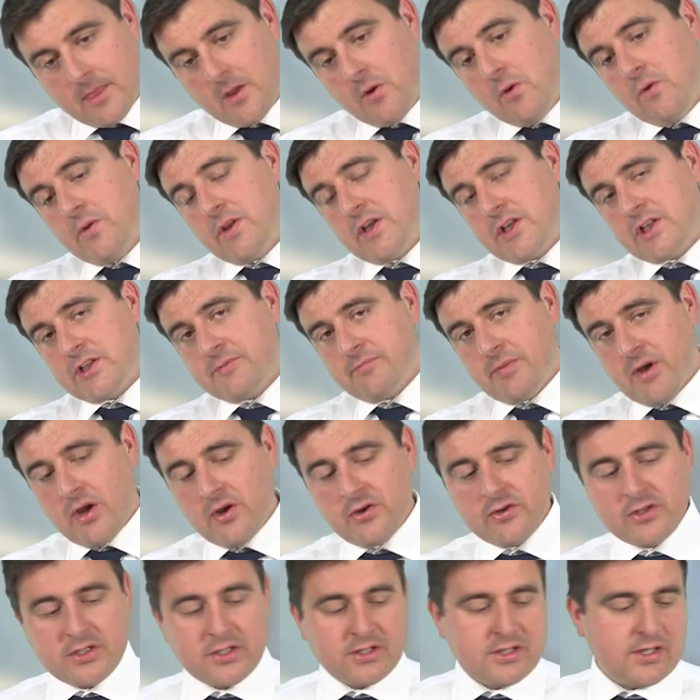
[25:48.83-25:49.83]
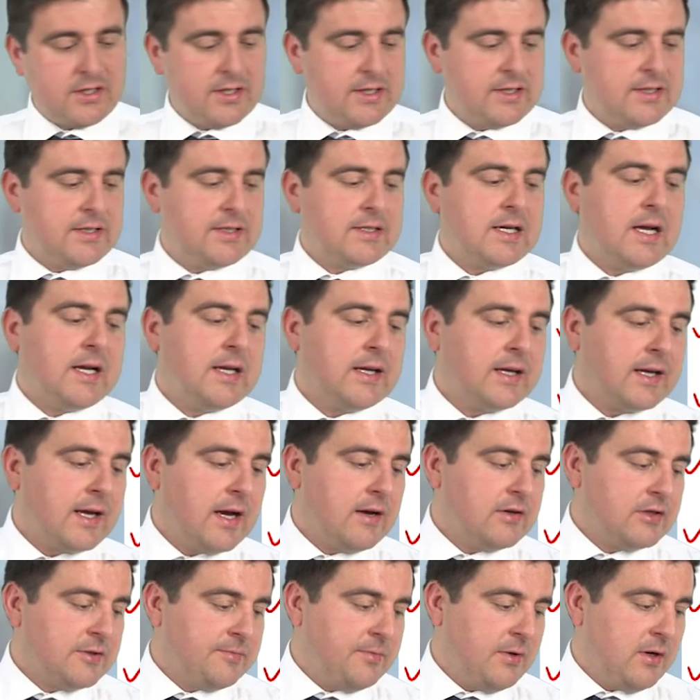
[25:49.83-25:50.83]
or the exposure to this Italian
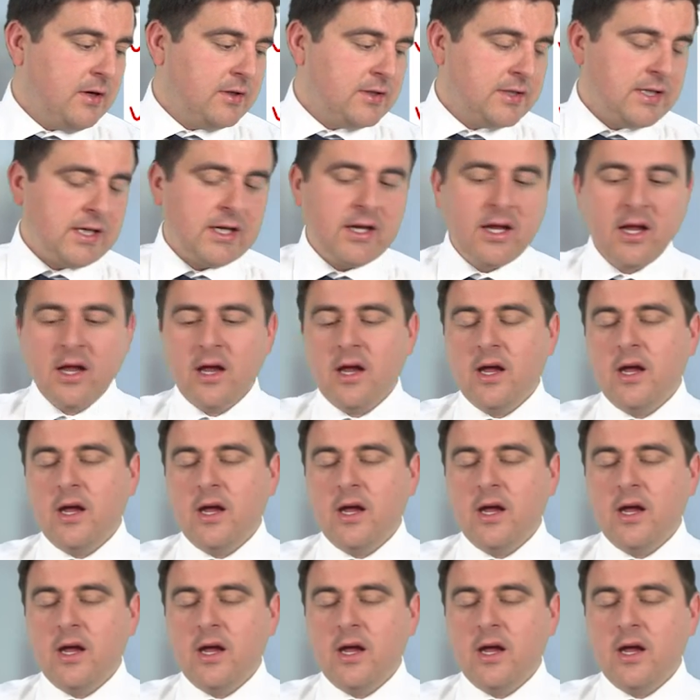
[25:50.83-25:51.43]
counterparty.